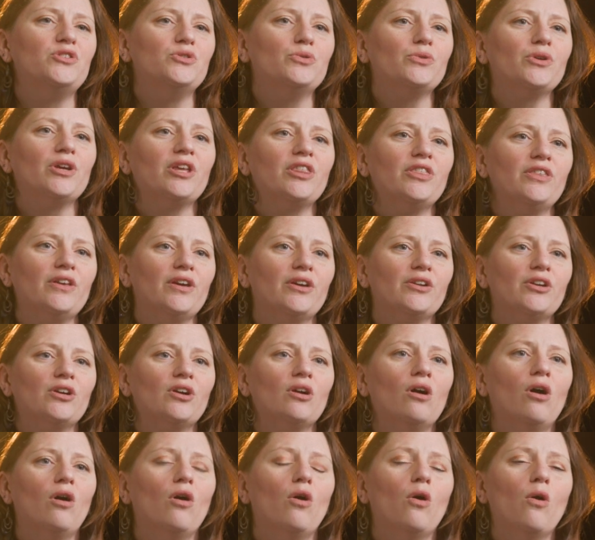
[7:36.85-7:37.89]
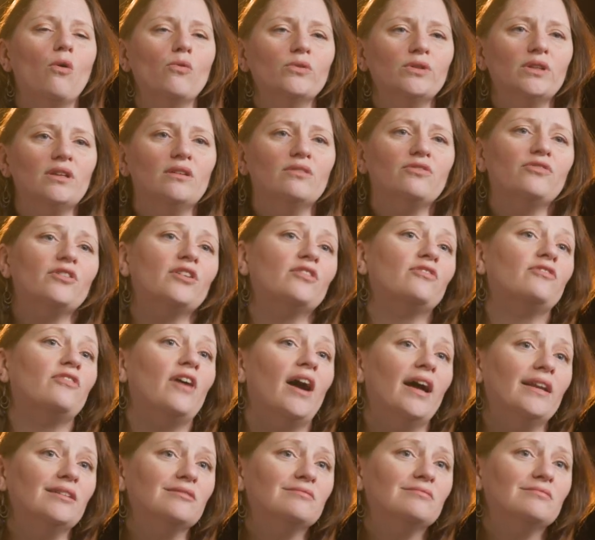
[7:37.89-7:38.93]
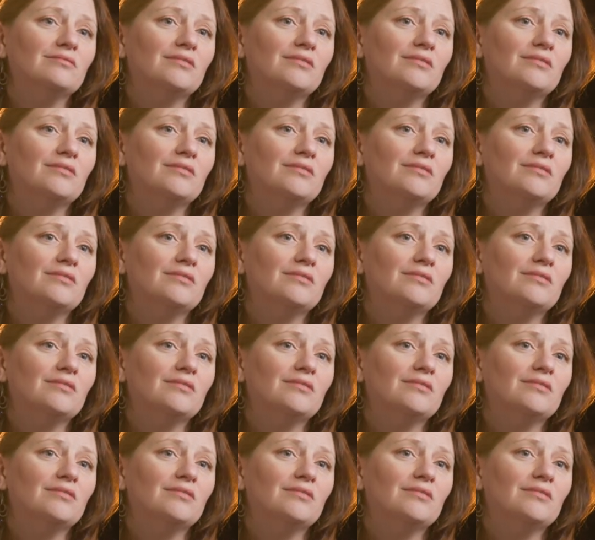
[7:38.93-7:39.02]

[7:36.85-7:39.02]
doing theater only for fun.